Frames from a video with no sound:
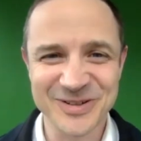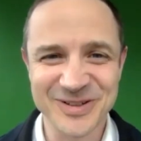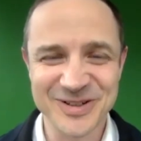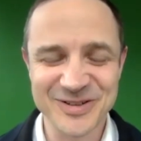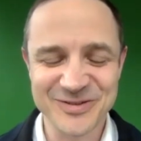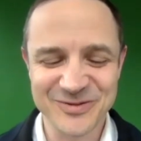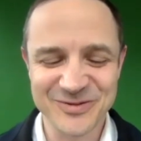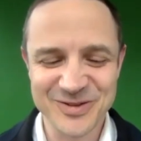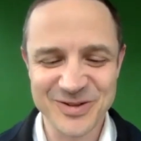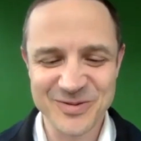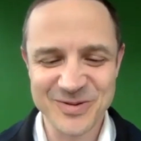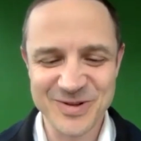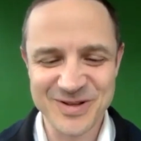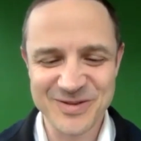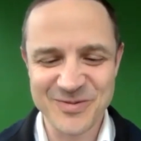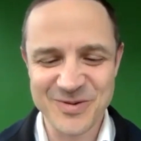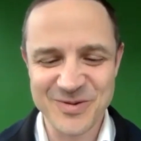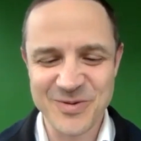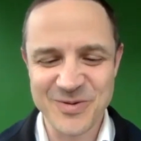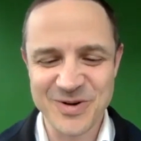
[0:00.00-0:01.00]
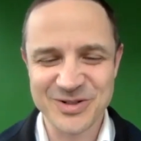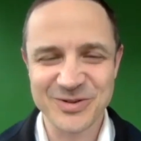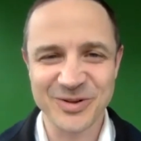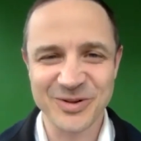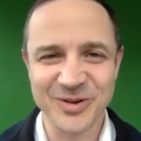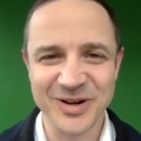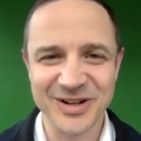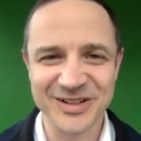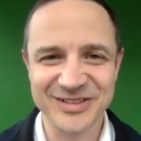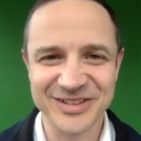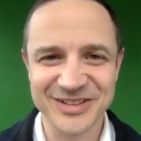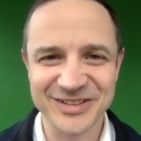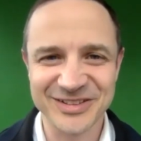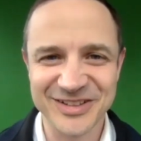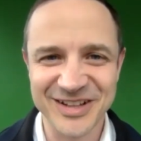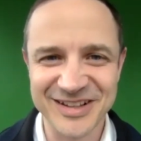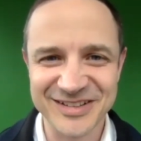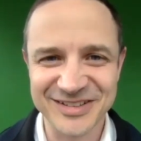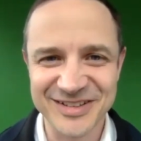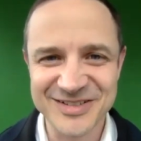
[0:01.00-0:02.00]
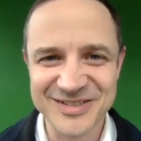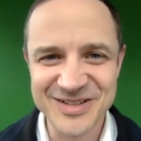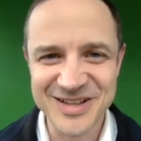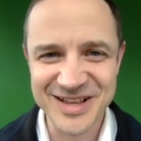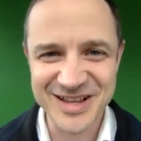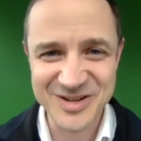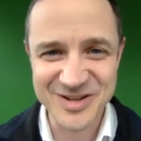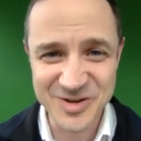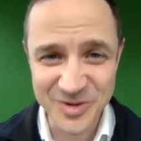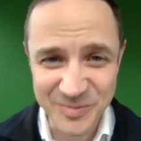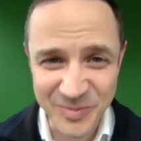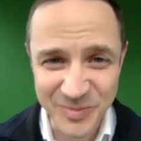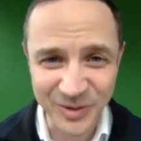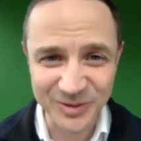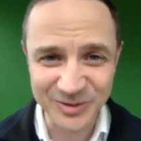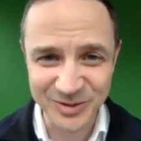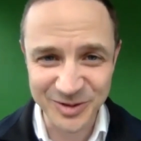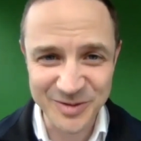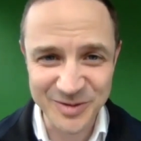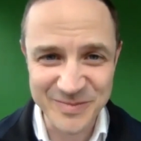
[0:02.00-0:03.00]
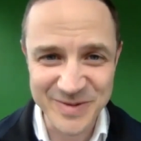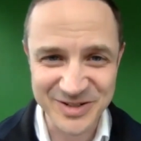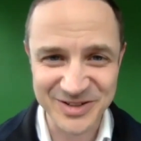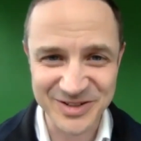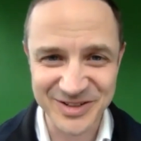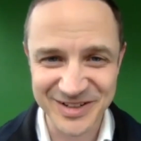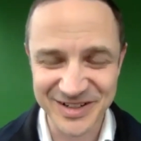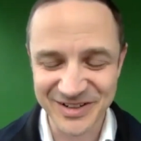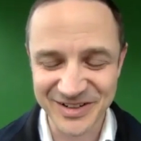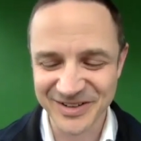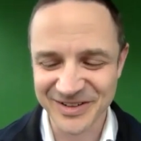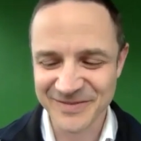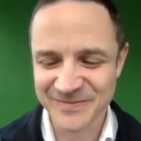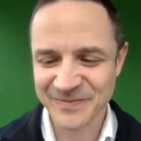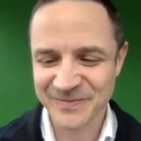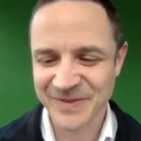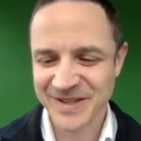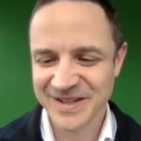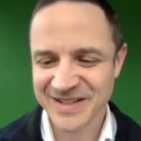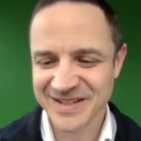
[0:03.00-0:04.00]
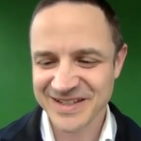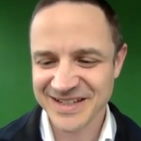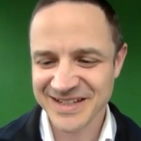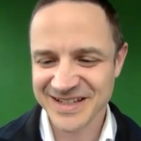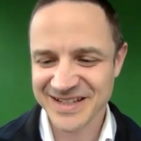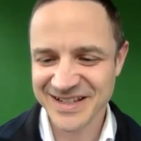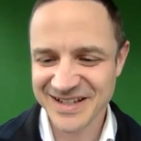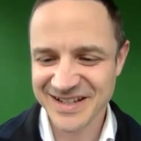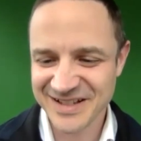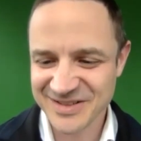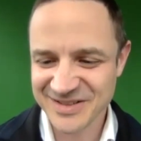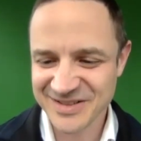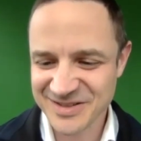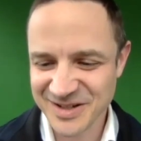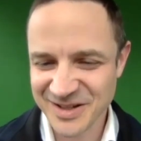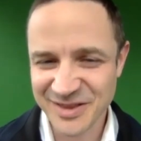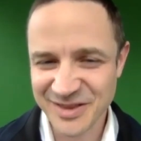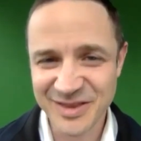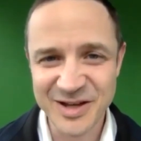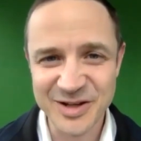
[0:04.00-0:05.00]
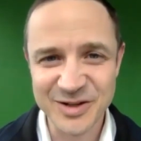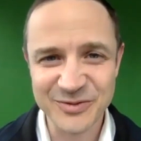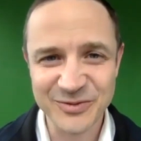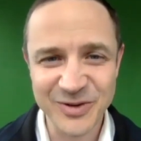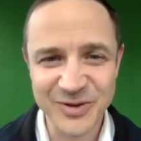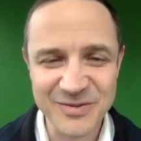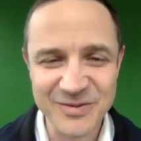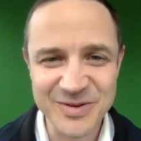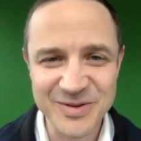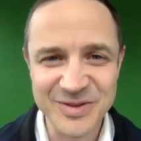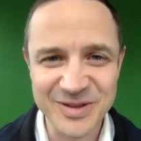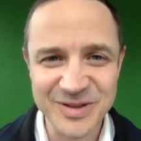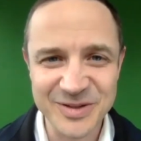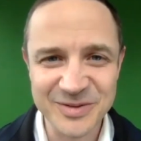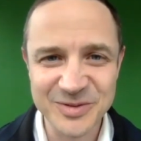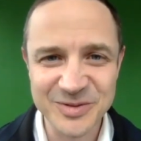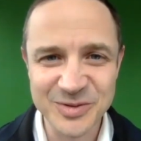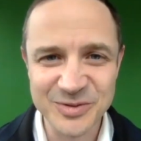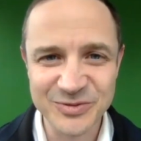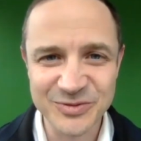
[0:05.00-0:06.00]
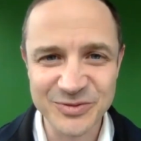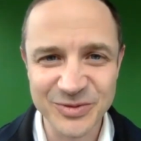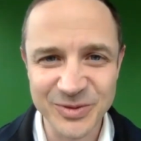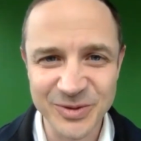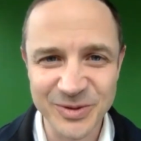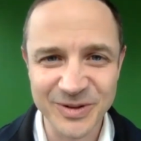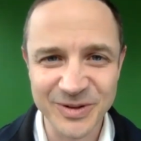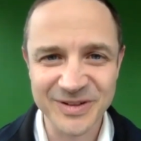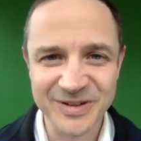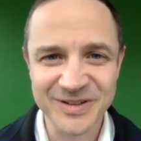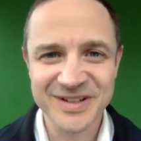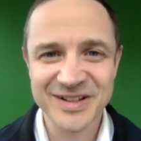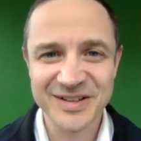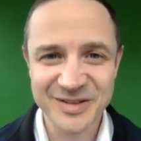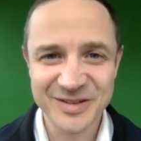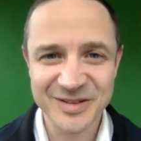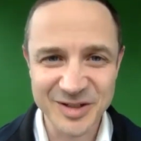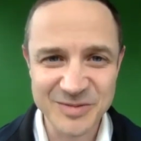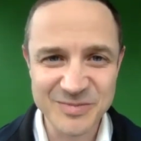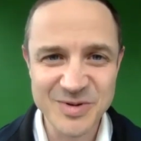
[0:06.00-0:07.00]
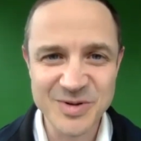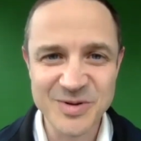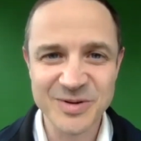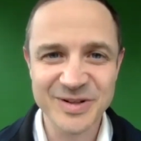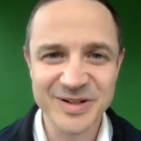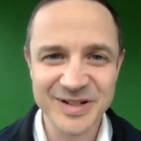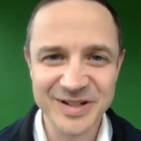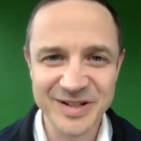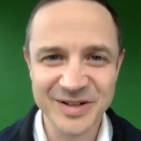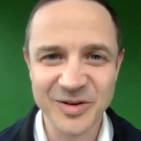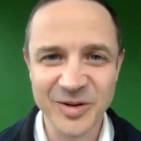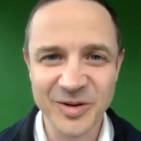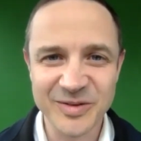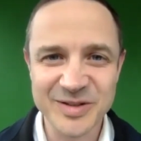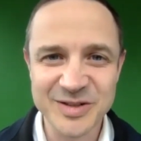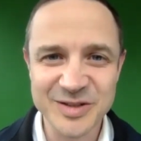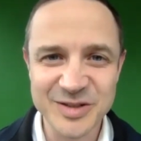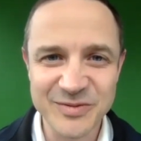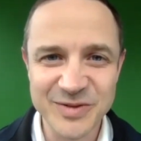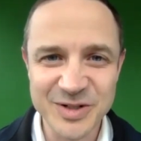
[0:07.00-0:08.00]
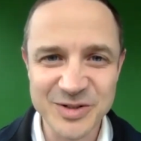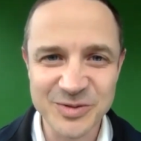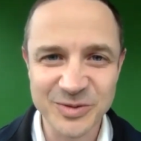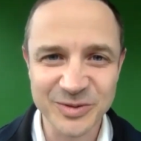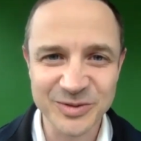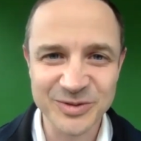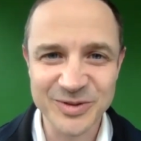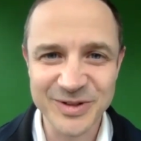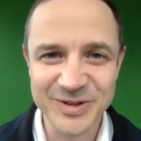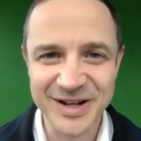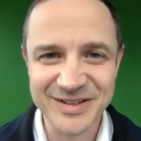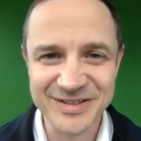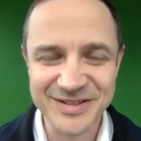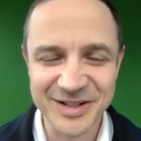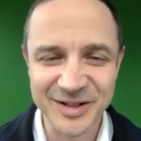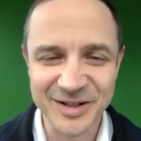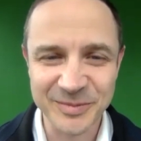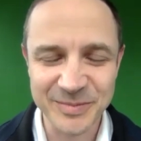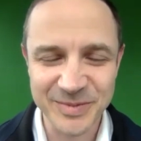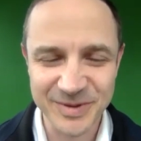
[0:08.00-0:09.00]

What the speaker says: Good for you. We wish you a lot of success in your personal mission here. And thank you for everything you do for the community and all the individuals you guys help.